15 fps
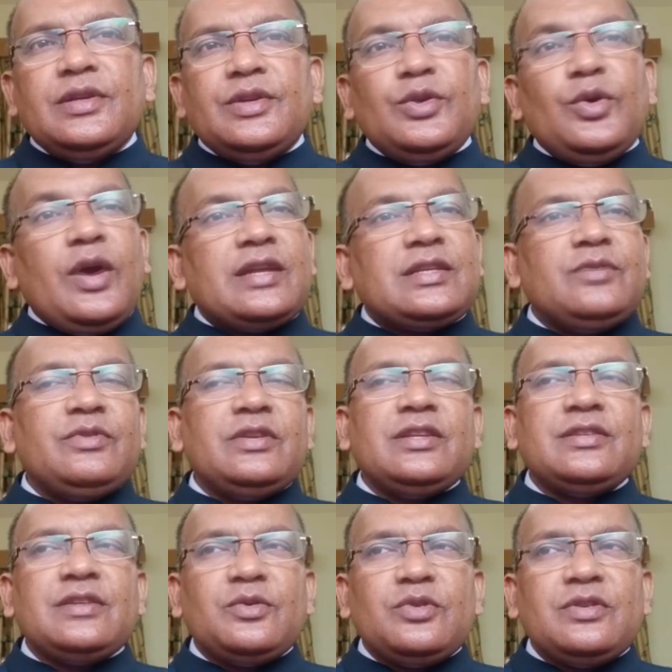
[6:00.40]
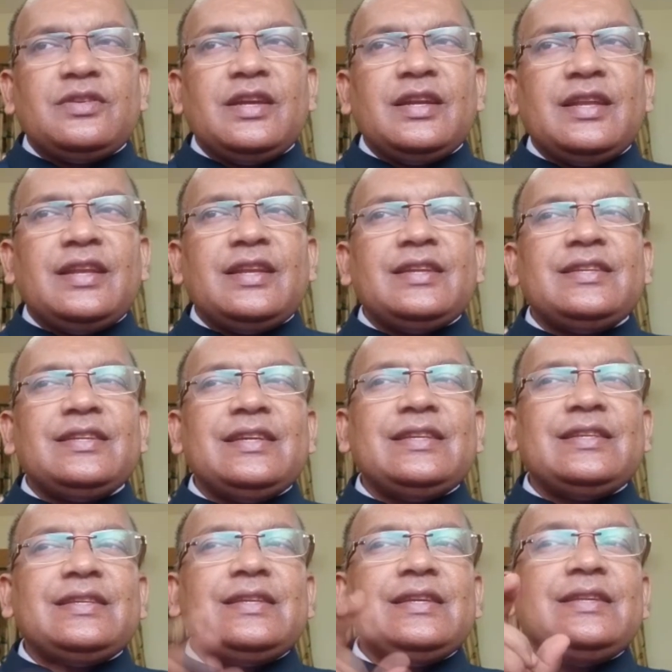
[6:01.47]
No activities outside, and it
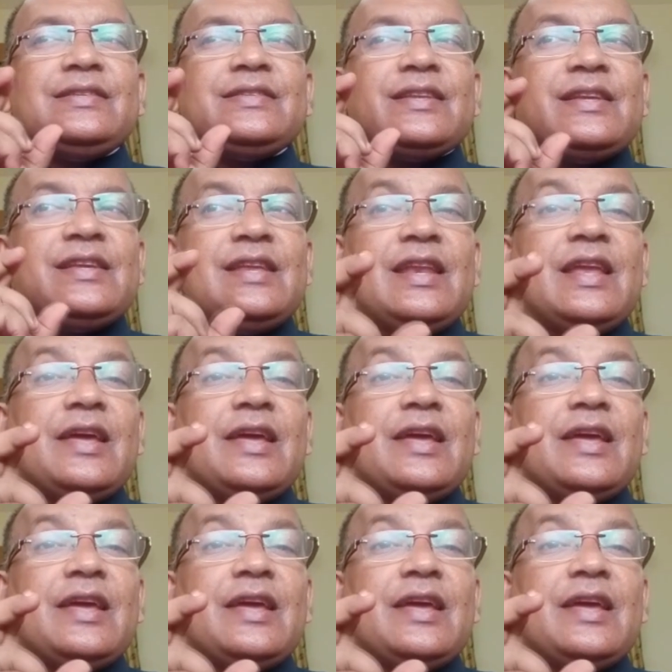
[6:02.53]
is really